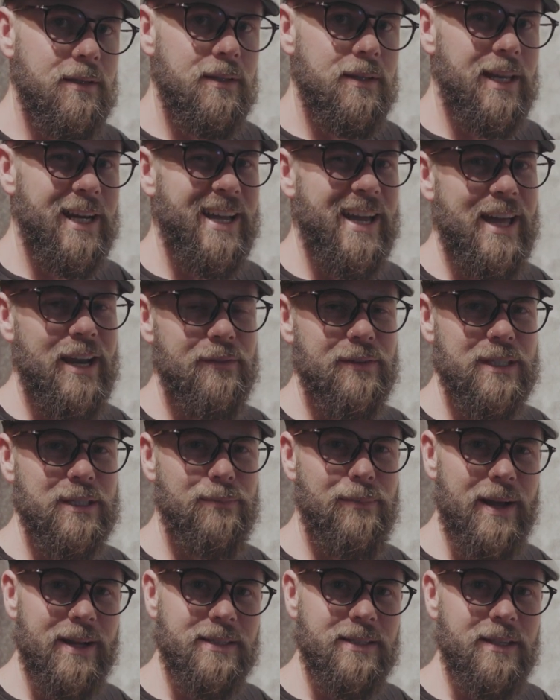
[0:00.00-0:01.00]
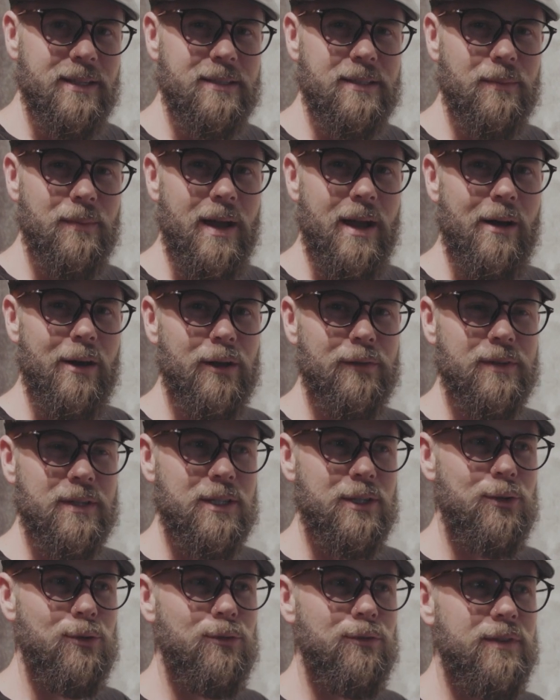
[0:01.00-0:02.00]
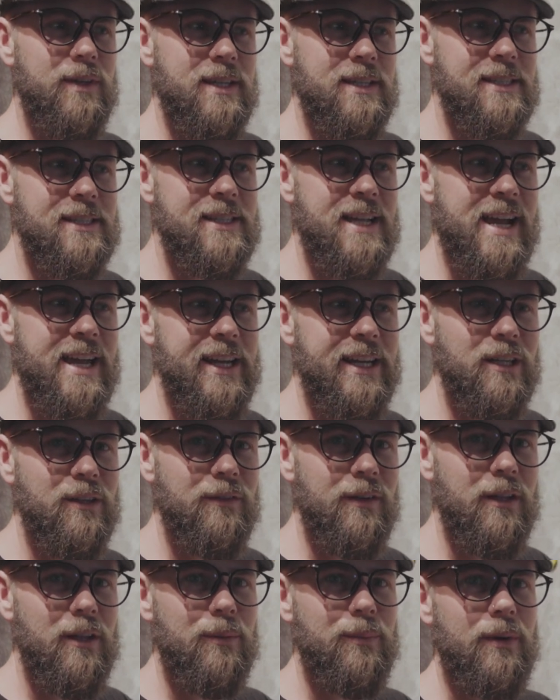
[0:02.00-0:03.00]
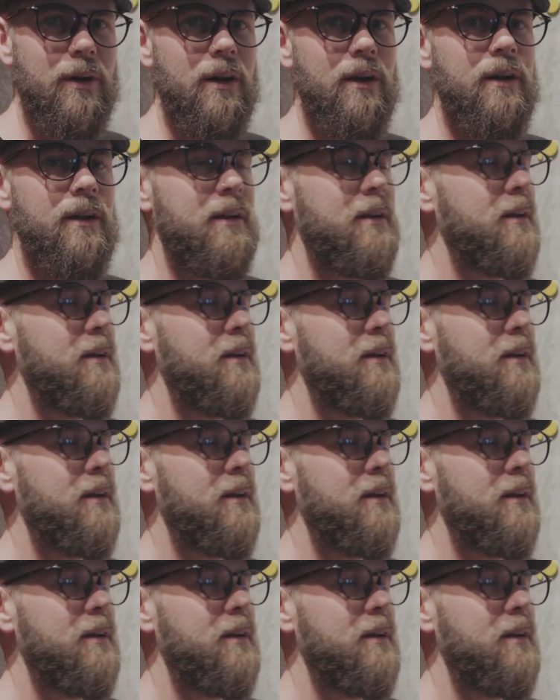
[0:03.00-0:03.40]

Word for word: that I kind of expected somehow out of a UV staining developer.